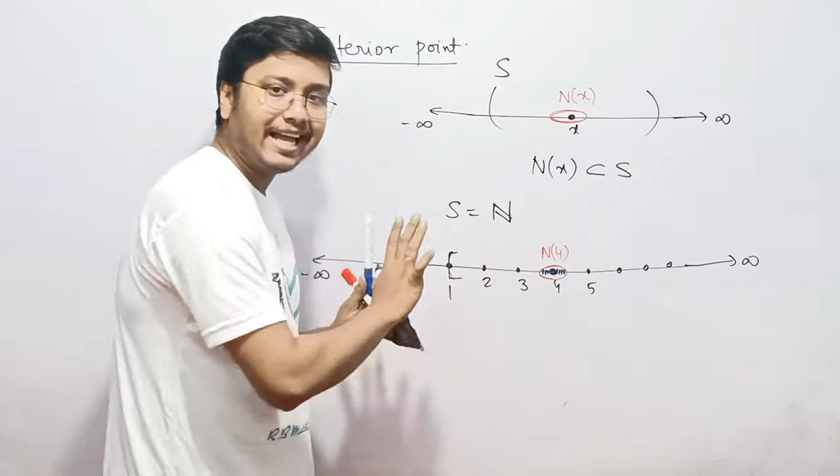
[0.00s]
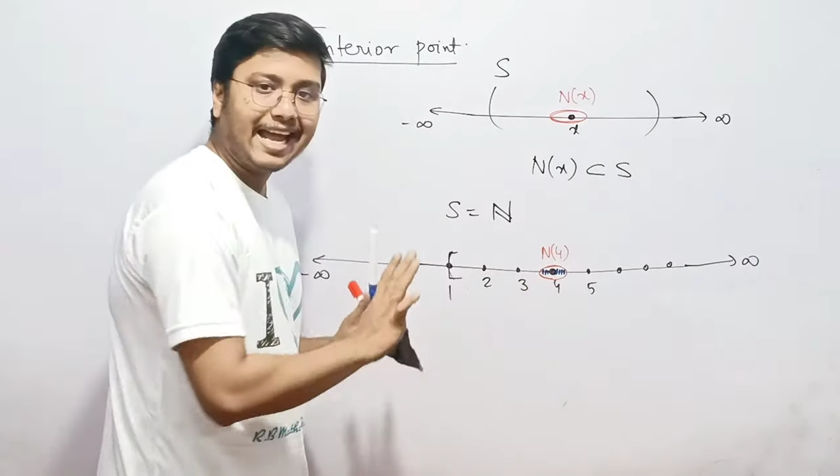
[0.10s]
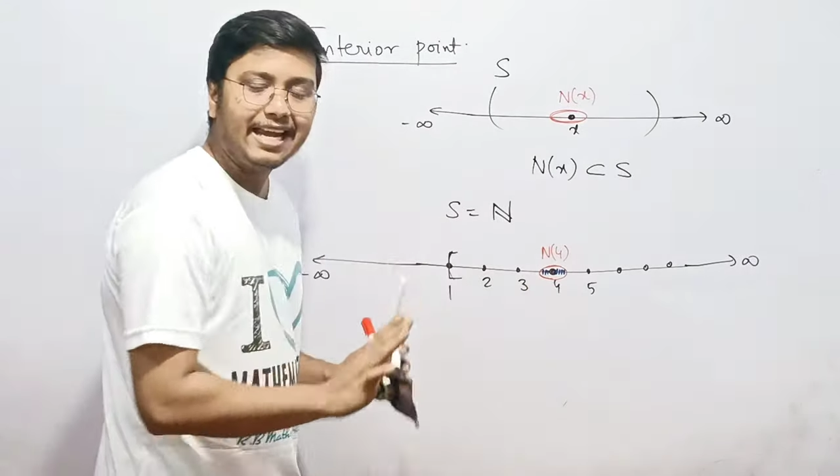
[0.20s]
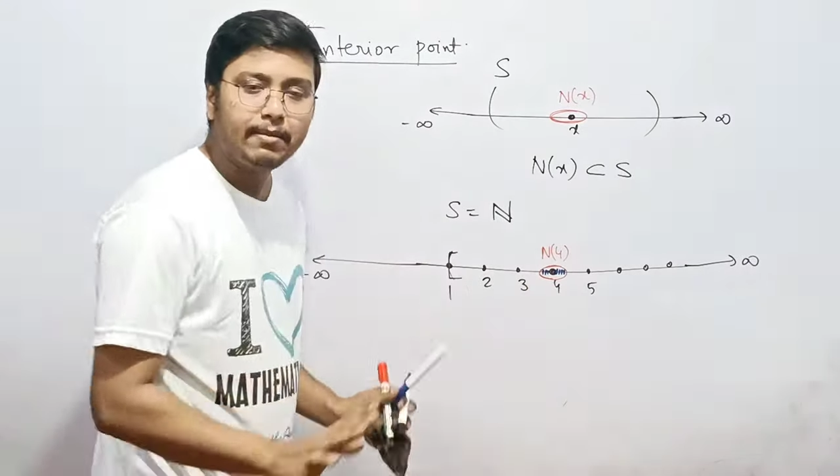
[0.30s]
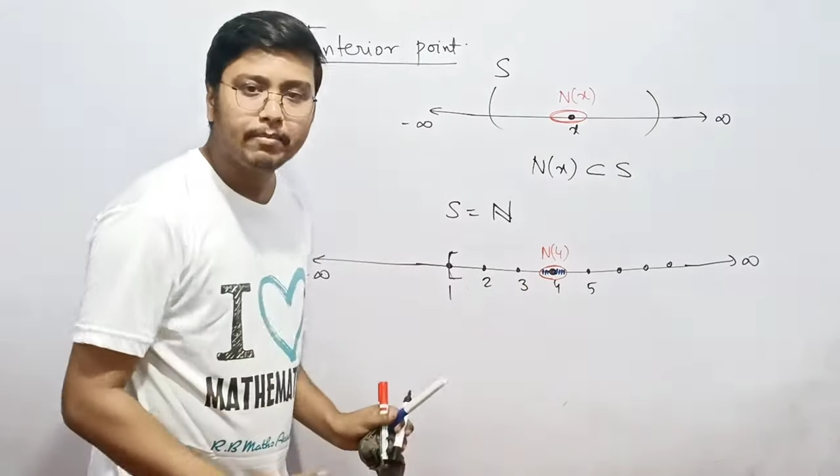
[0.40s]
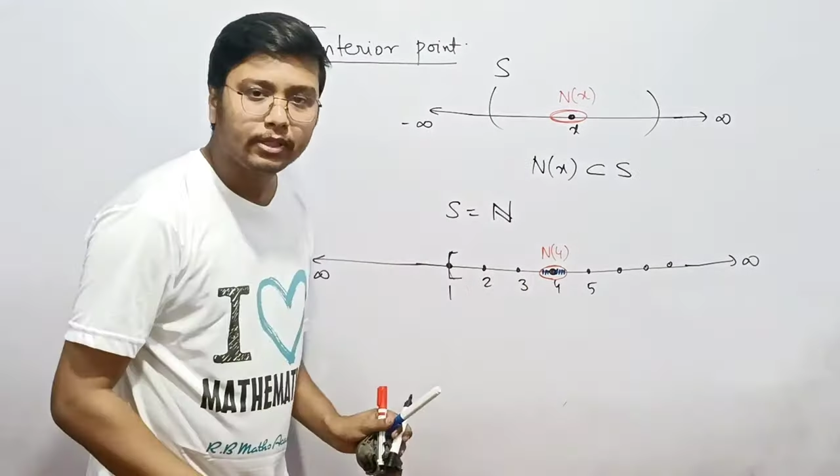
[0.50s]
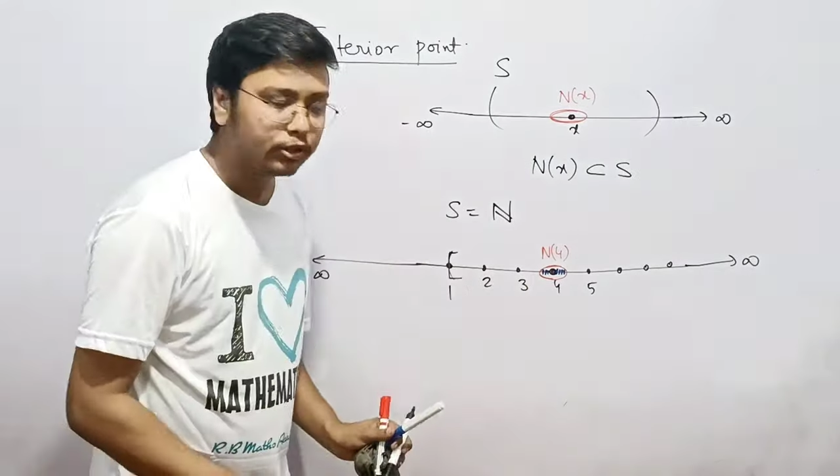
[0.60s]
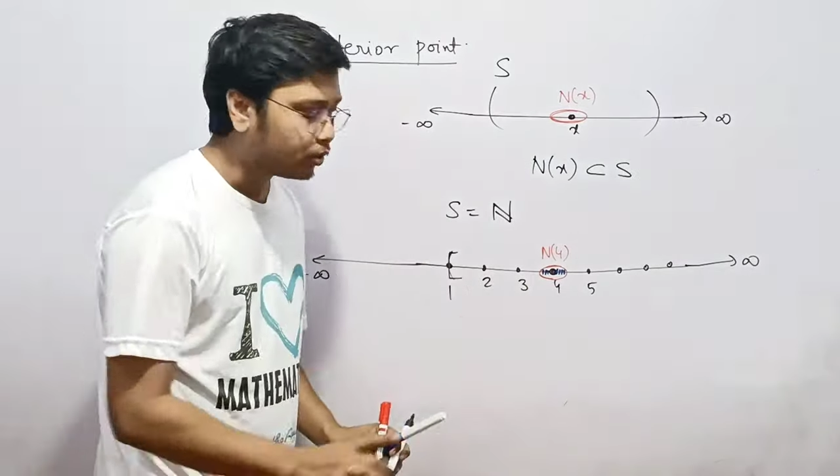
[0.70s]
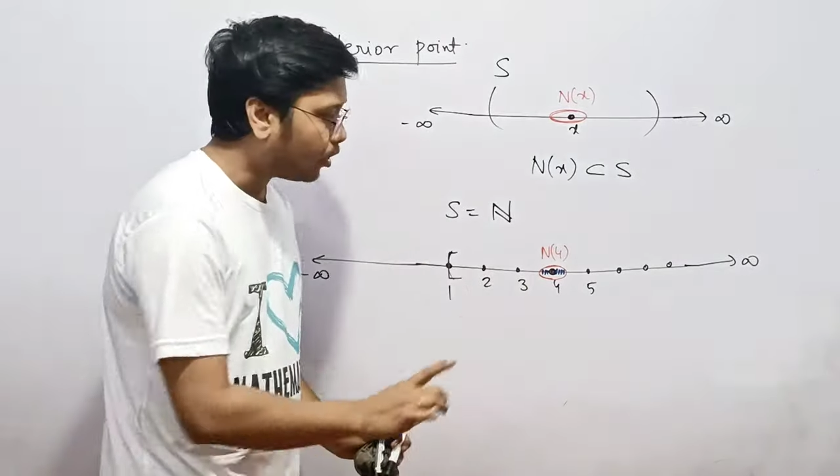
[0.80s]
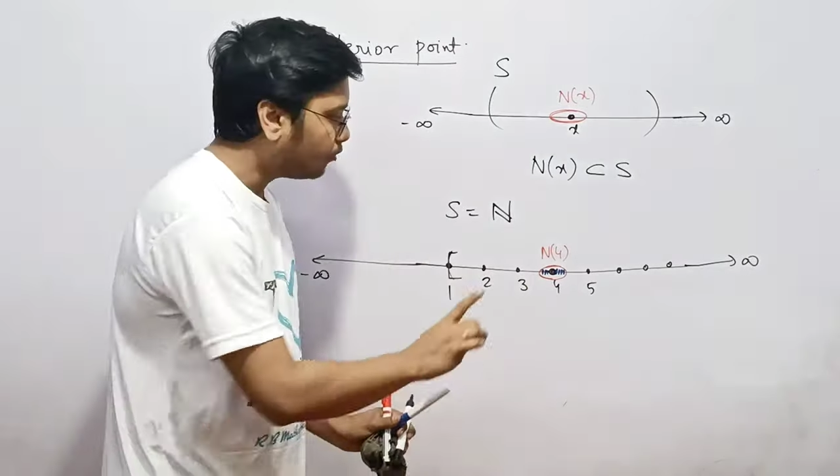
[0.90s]

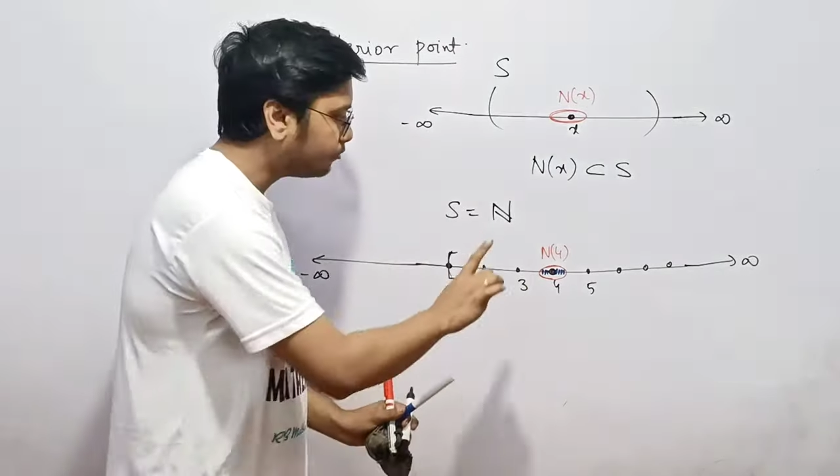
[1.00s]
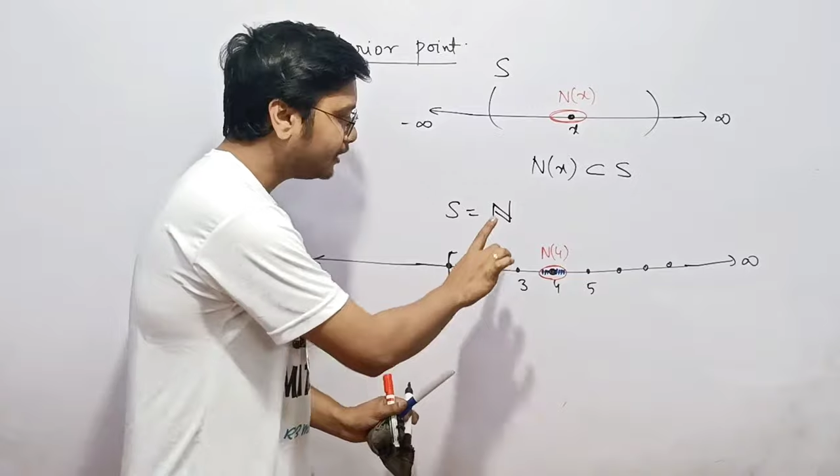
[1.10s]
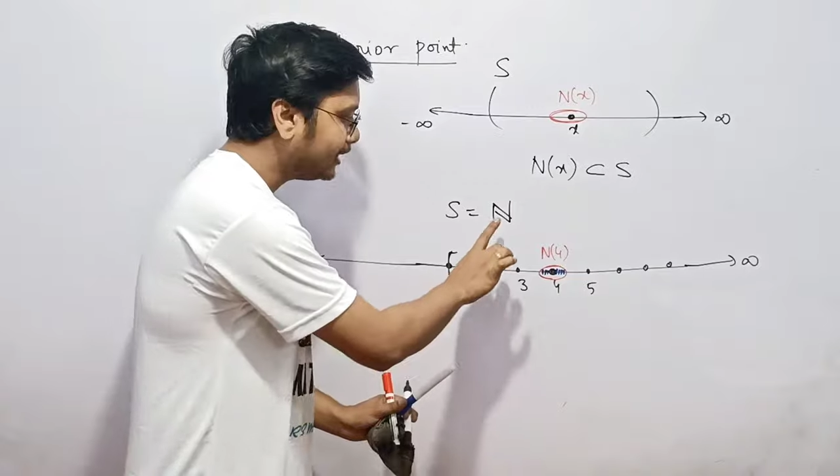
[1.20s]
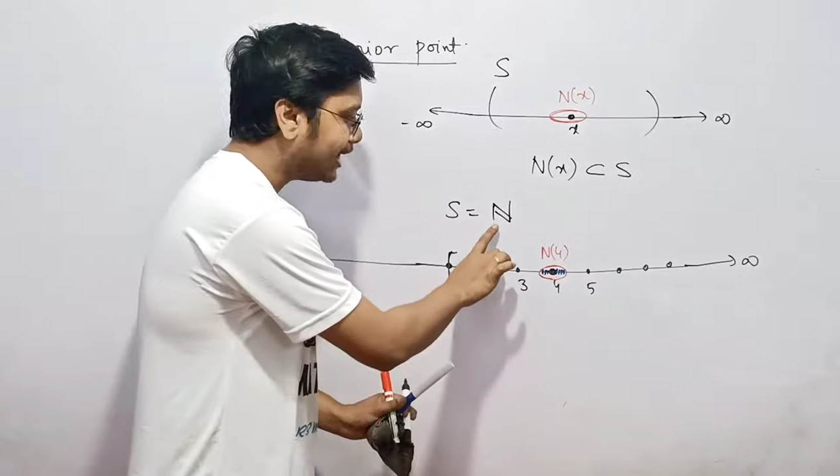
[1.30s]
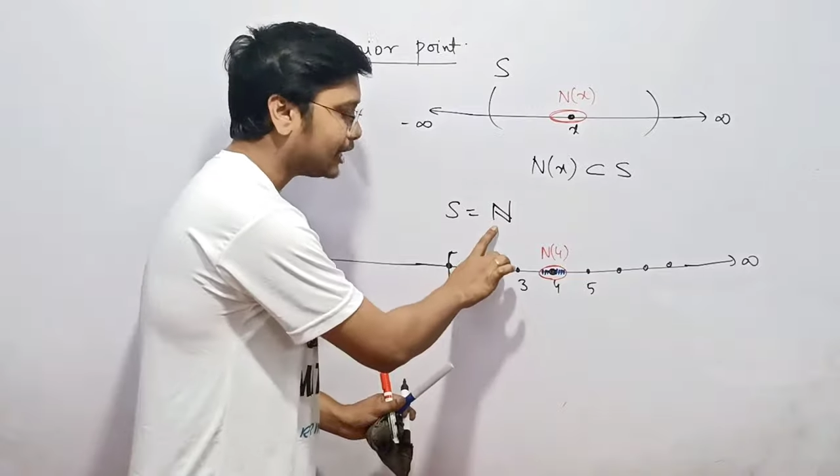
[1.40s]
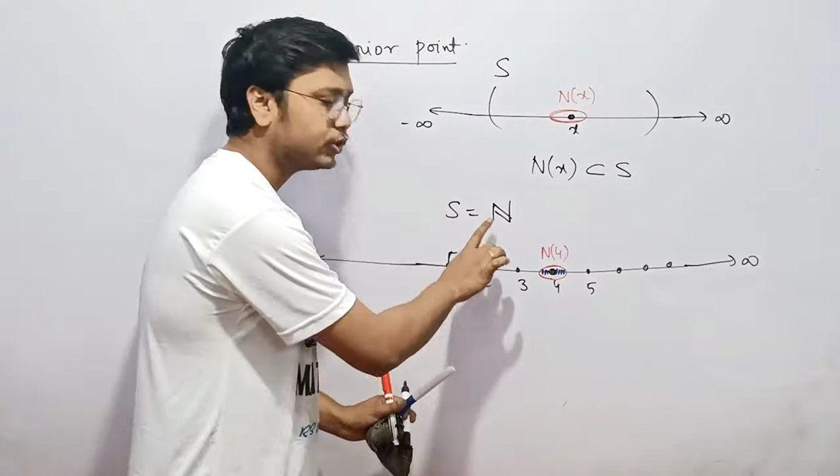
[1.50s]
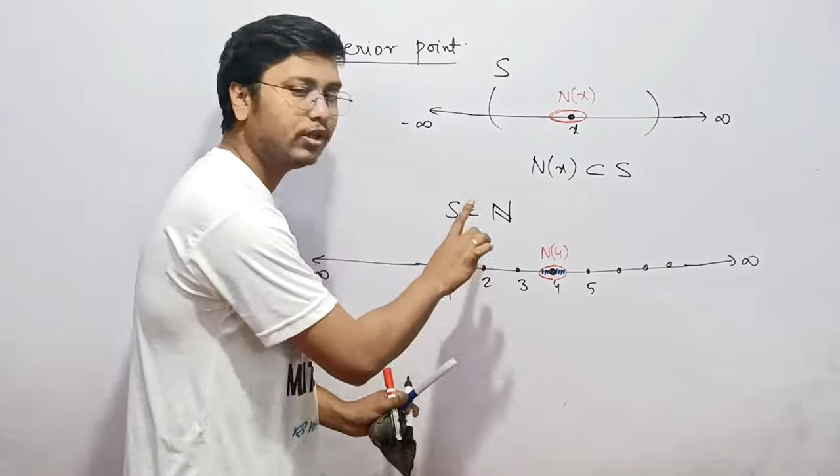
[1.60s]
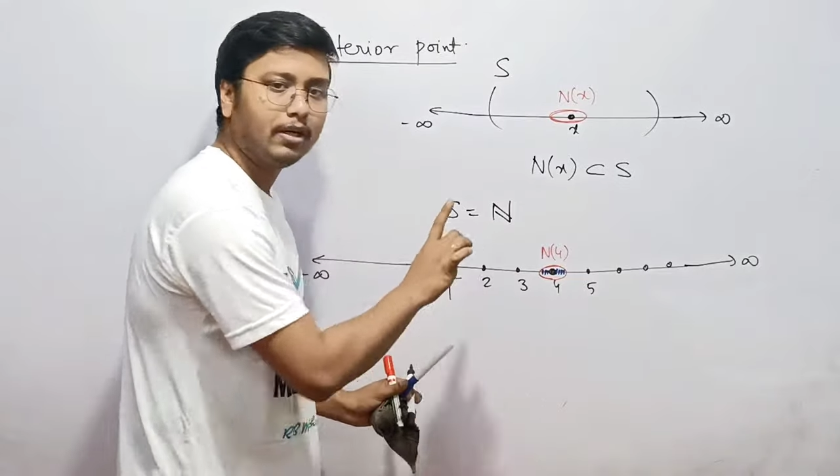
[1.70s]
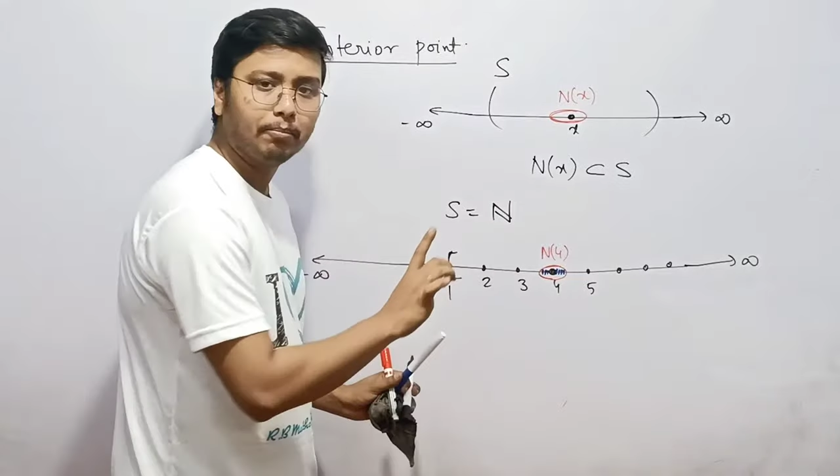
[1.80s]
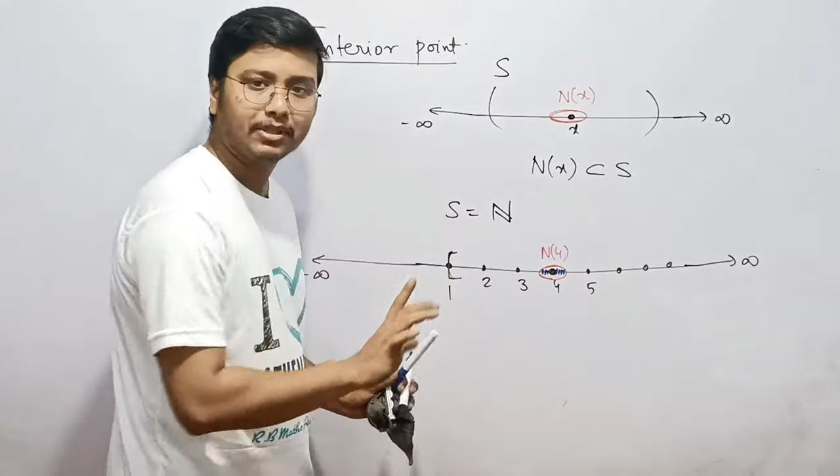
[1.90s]
elements of the natural
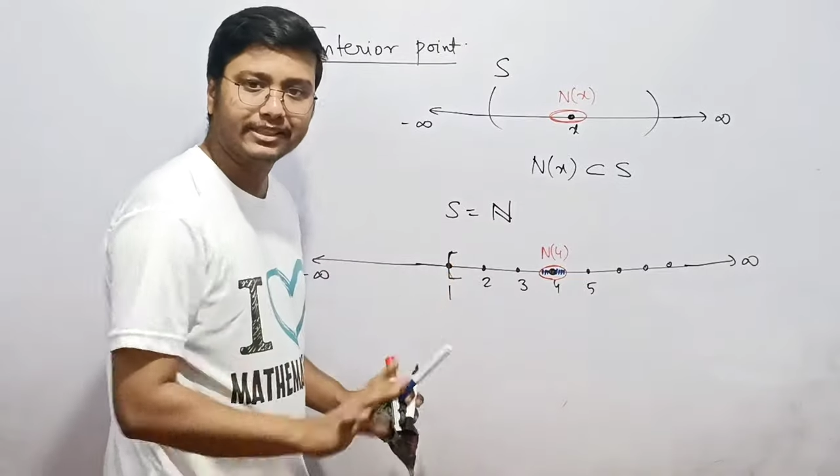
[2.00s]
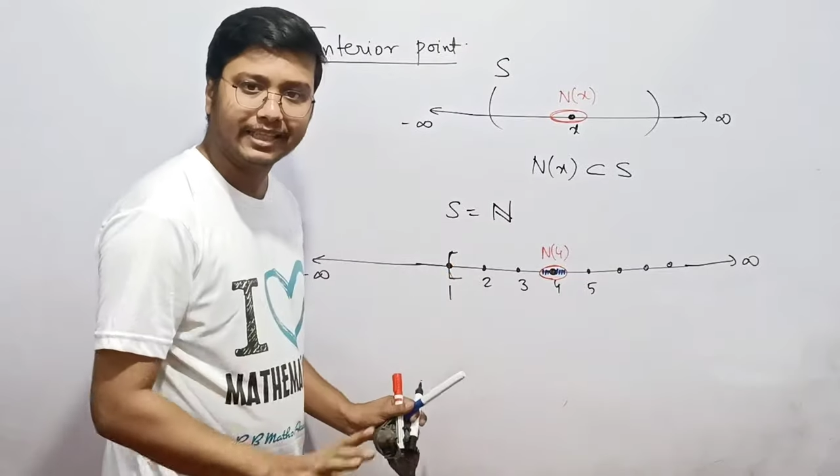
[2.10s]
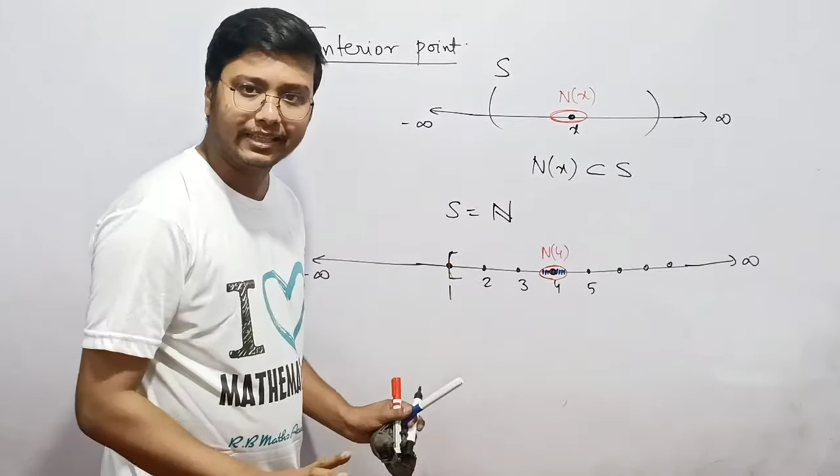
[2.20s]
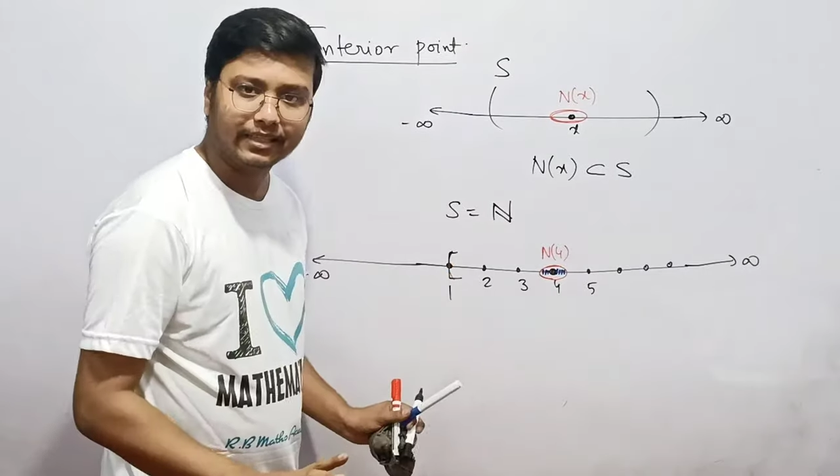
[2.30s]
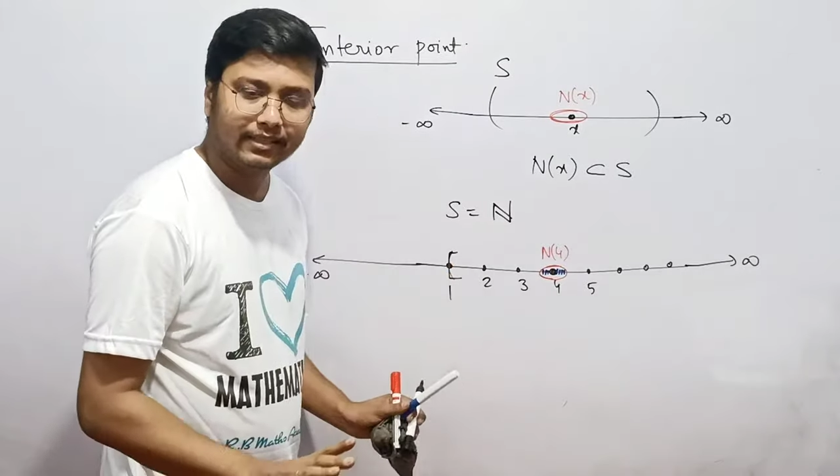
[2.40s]
number set.